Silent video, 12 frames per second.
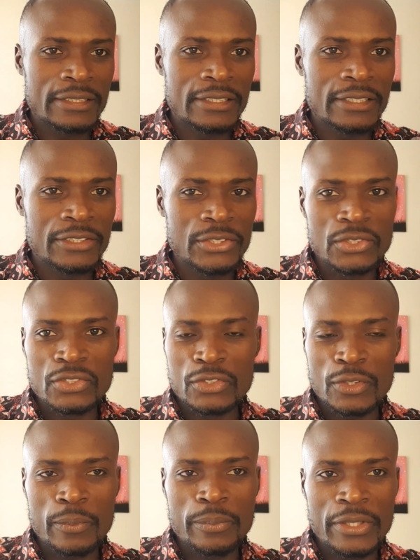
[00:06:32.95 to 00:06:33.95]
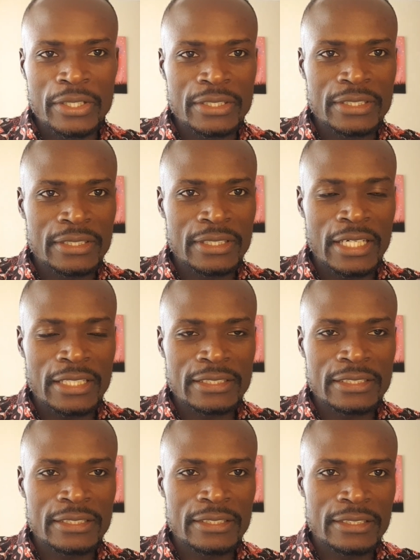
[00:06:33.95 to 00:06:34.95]
then you stop, and
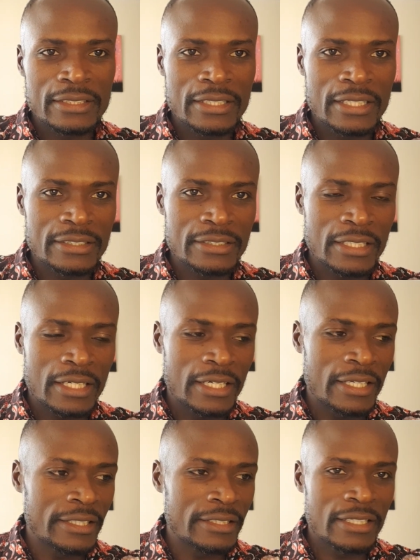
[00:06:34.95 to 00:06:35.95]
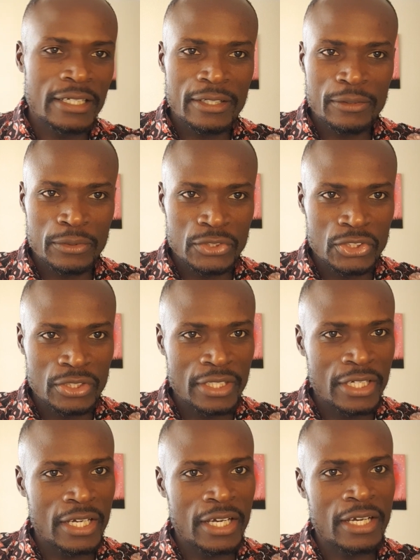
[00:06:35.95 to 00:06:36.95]
that either
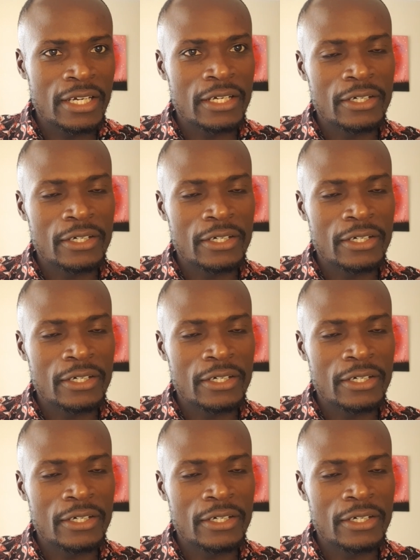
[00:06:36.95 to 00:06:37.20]
questionnaire,